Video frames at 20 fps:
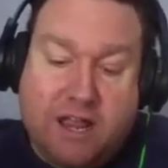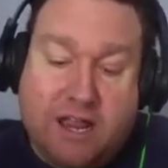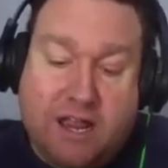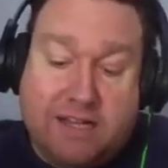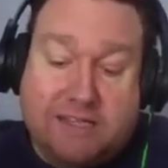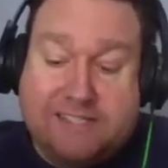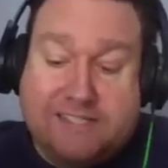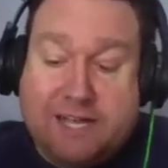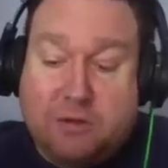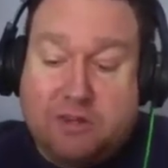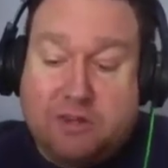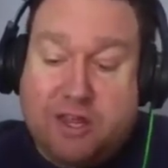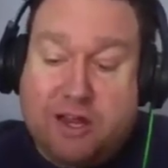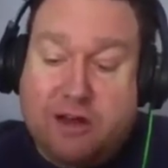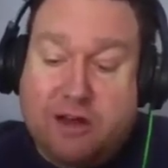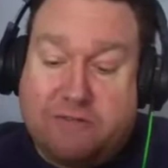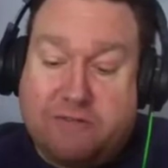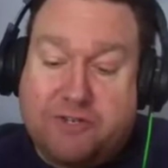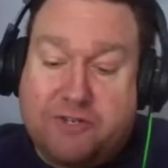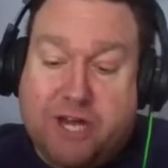It's out
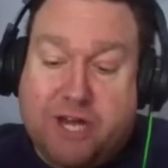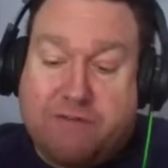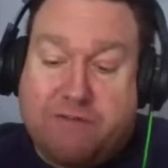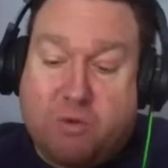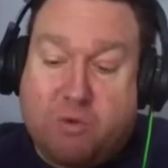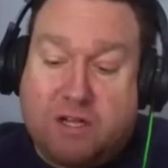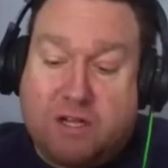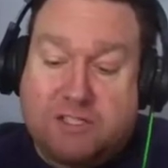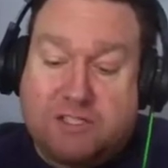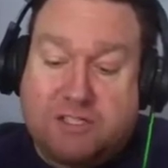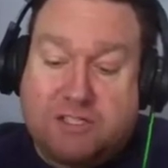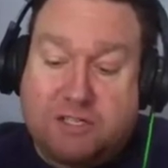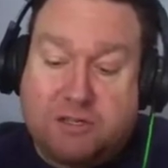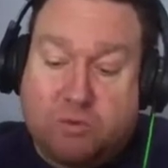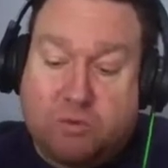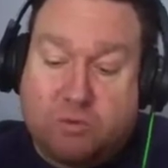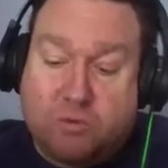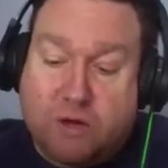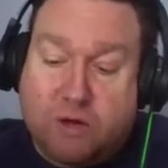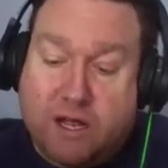there if she ever wants
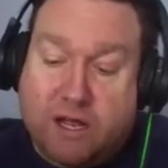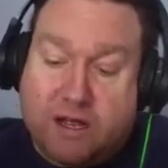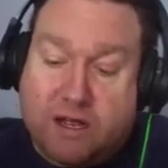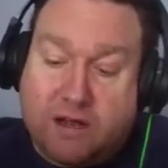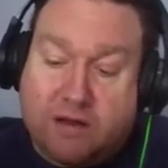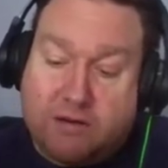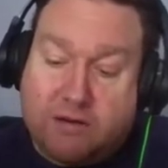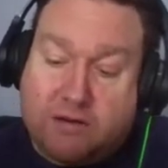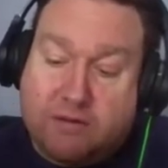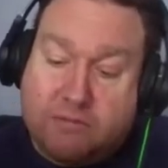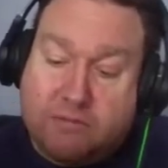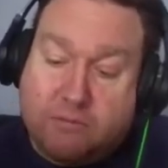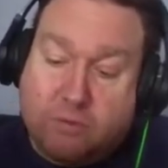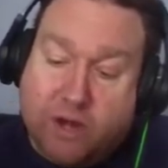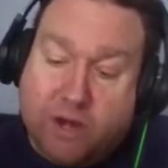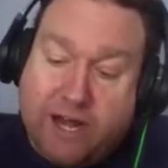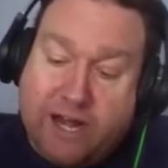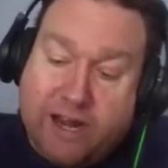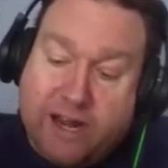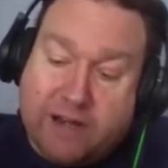to uh,
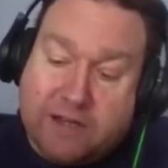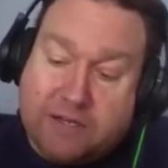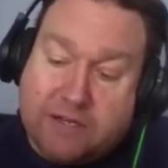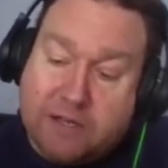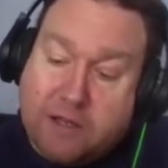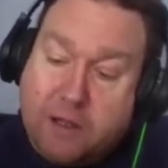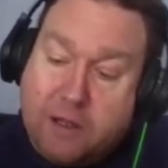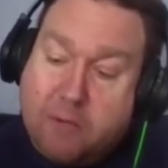read it,